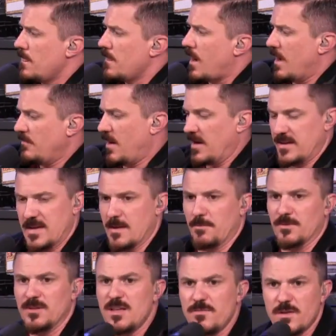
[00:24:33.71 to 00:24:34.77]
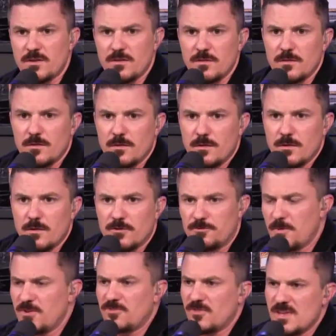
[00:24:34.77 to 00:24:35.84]
I can't believe it.
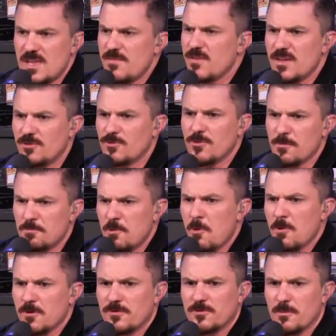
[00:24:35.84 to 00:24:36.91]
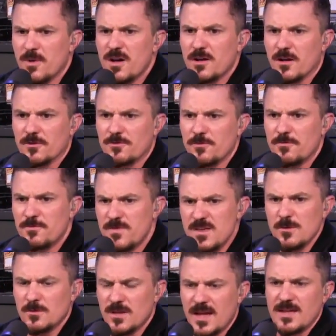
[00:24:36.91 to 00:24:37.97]
especially giving it to the poorest among us who
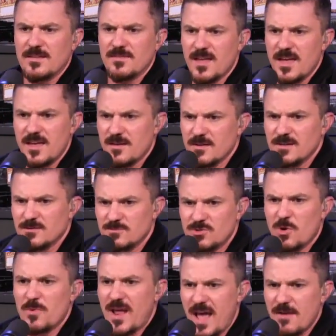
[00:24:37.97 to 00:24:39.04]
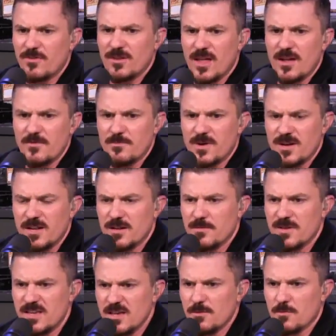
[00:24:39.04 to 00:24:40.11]
feel like they don't have a lot of money to
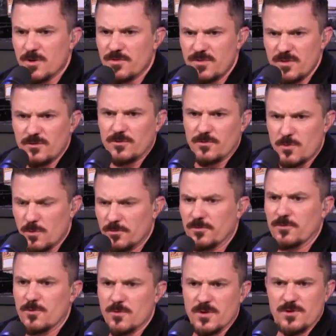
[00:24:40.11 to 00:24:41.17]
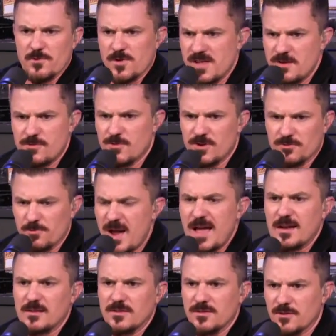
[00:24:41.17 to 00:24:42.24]
begin with. This, of course, is going to increase
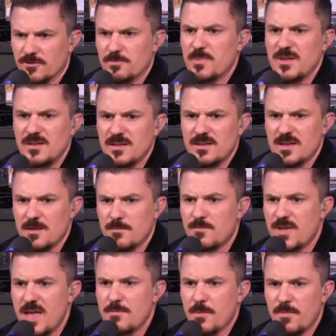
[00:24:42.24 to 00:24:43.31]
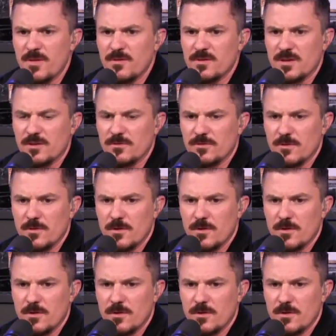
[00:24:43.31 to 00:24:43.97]
radically their spending capabilities.